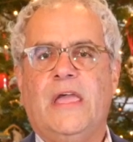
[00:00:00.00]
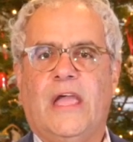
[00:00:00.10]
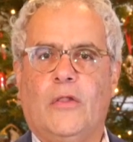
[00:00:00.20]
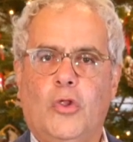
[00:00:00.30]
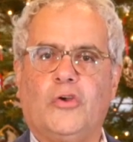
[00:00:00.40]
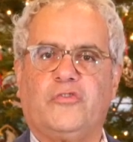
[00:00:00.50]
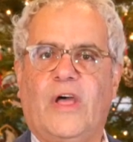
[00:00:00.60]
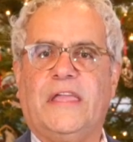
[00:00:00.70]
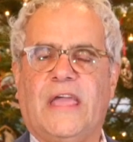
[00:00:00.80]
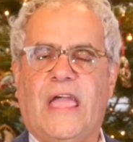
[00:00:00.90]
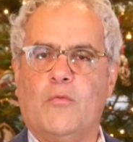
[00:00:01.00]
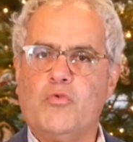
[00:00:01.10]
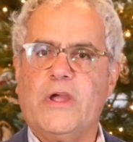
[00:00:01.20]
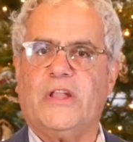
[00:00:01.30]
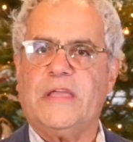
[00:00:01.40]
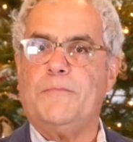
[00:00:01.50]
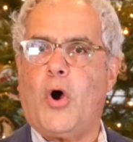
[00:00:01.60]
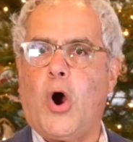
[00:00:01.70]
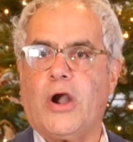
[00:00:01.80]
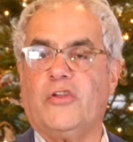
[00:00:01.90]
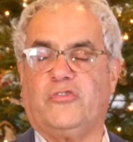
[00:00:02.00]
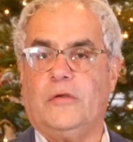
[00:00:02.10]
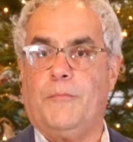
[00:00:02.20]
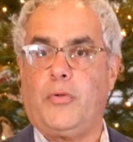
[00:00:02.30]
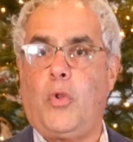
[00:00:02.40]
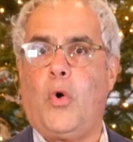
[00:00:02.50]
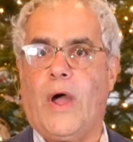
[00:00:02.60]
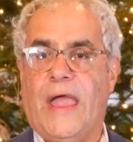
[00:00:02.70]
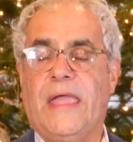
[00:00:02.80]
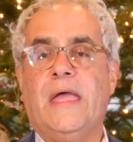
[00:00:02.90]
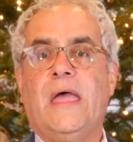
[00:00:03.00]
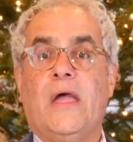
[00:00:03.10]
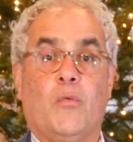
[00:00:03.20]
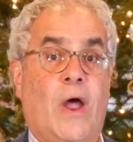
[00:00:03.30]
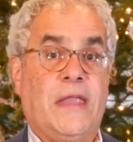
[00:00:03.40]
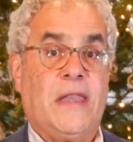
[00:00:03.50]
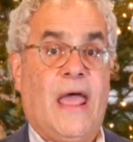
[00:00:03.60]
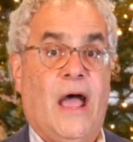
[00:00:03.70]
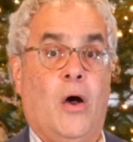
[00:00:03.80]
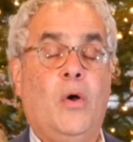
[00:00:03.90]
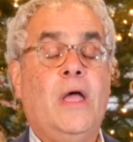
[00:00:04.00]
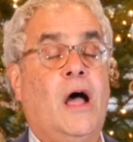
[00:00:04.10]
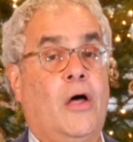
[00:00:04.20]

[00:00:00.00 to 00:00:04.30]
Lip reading: It looks like a really partisan ploy right now,